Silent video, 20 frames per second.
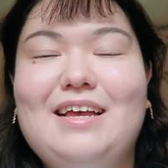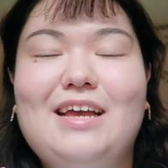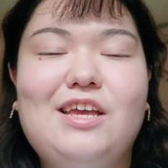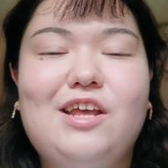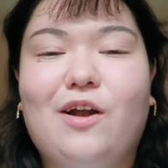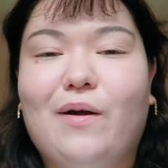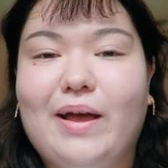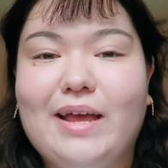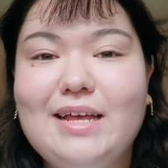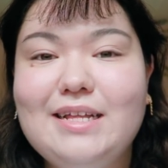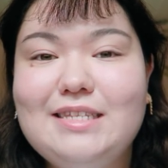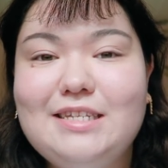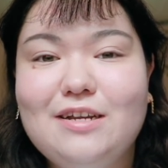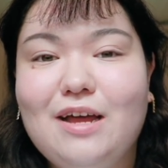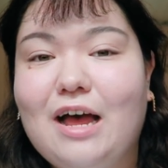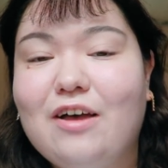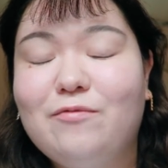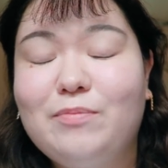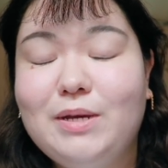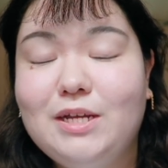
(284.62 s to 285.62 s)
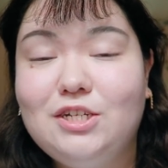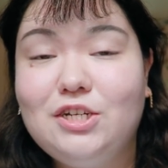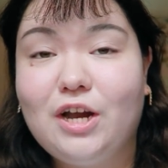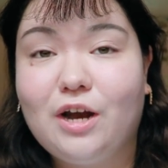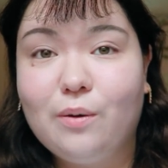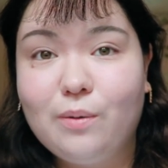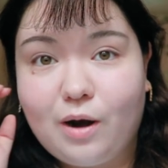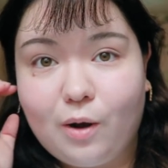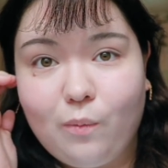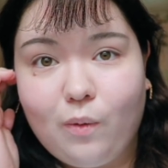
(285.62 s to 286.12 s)
you know, I can still have peach
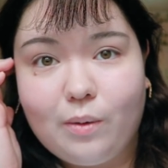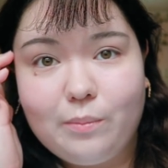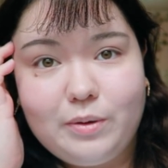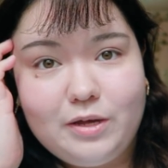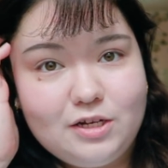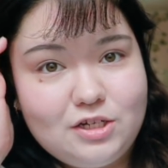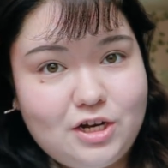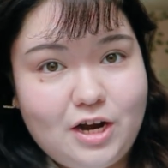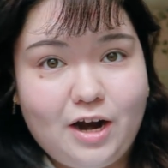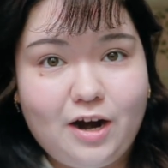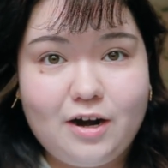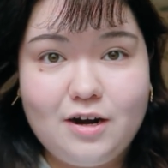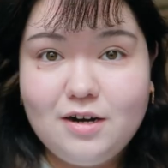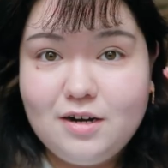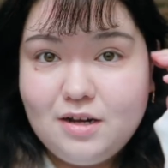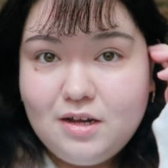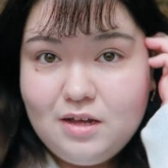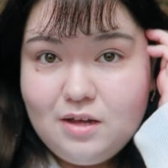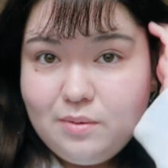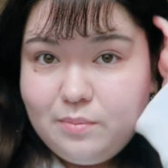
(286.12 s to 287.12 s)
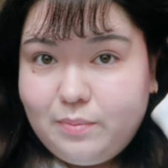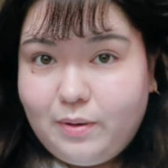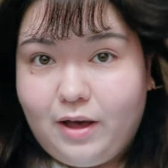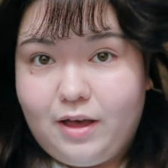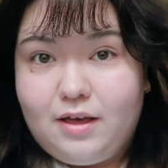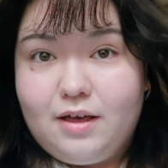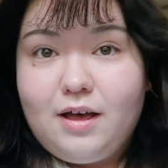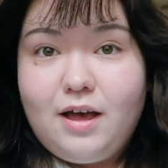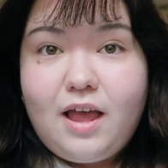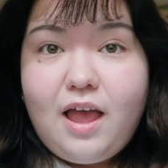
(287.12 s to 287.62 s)
hair when I want peach hair,
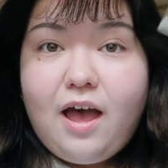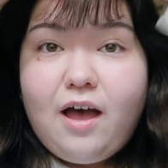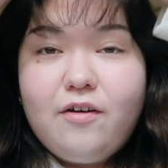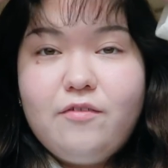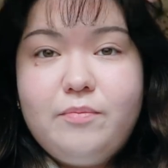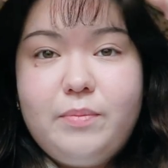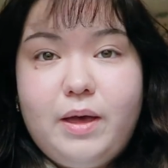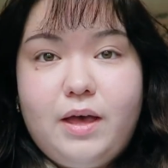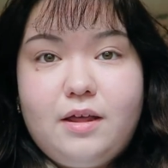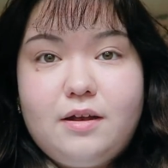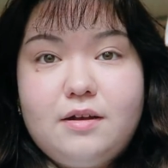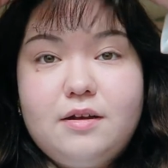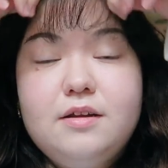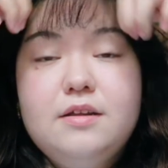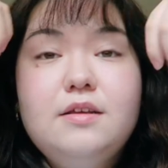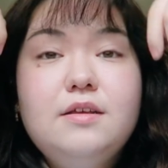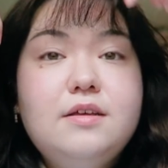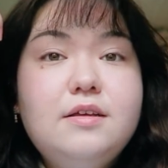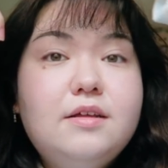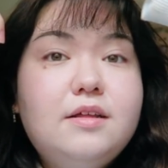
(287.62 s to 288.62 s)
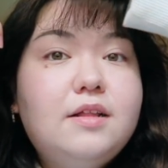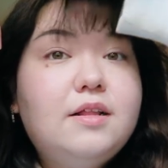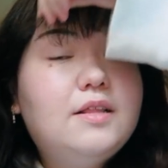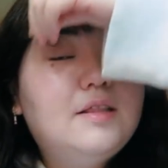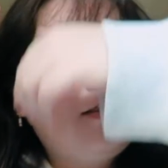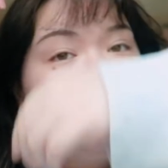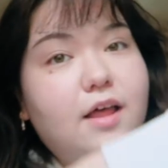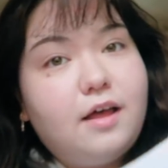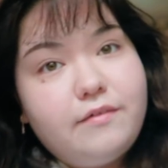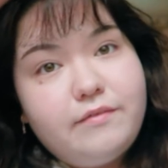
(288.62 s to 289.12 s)
but I have been
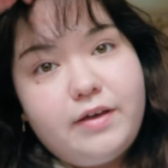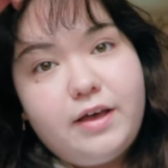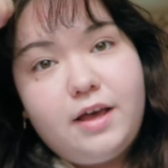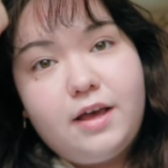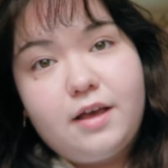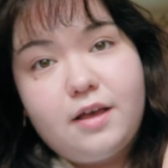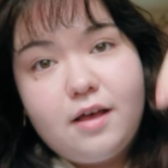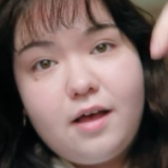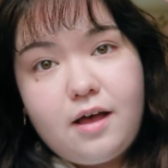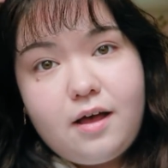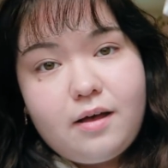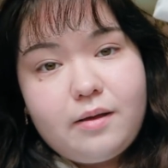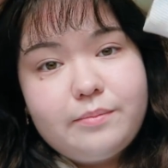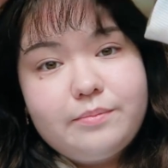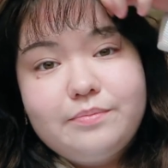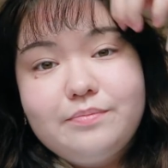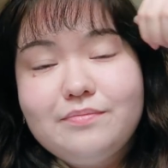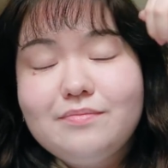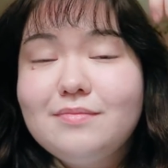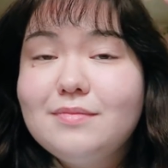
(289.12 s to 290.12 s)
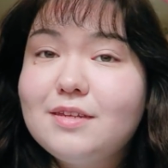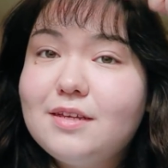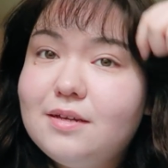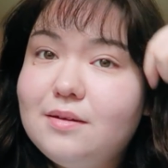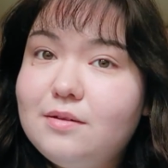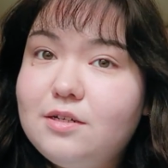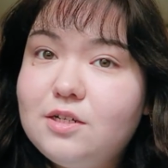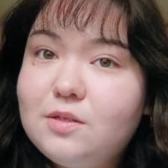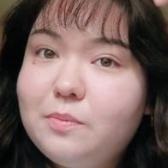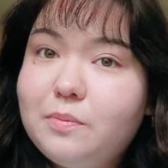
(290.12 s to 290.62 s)
loving um,
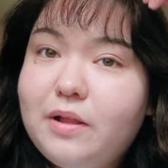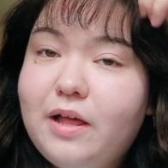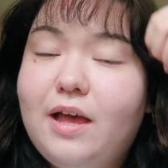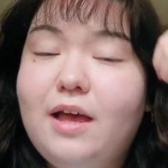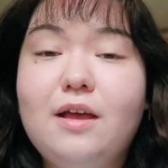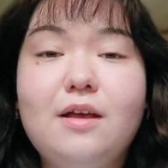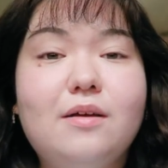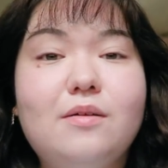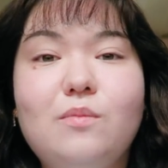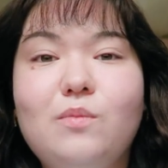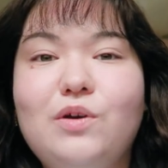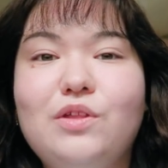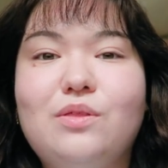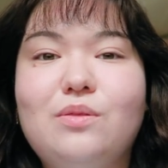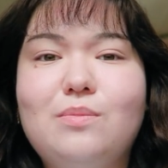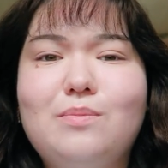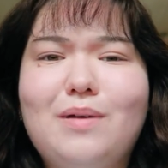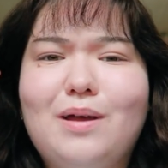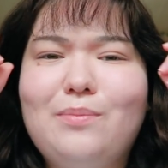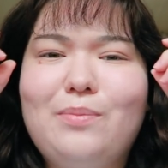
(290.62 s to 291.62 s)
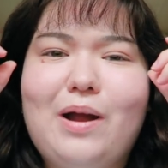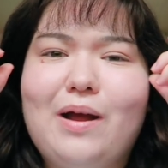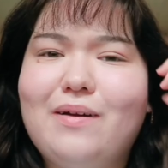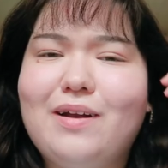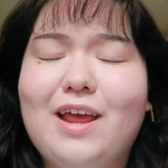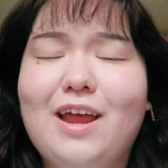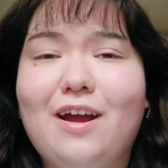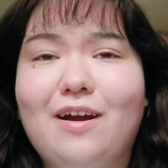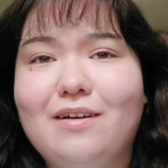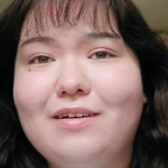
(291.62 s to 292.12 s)
just playing with my brown
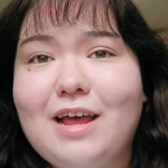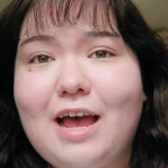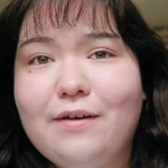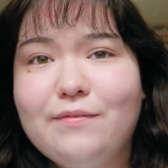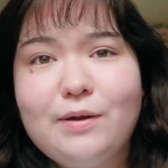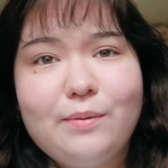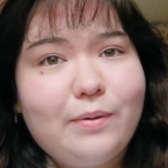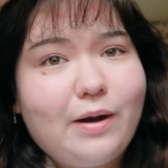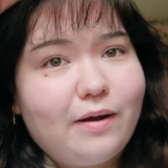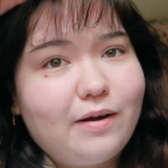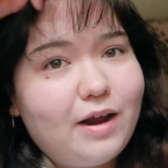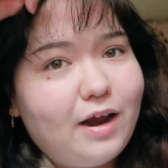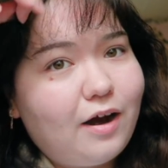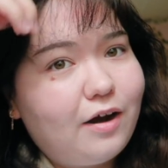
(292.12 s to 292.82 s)
hair and having brown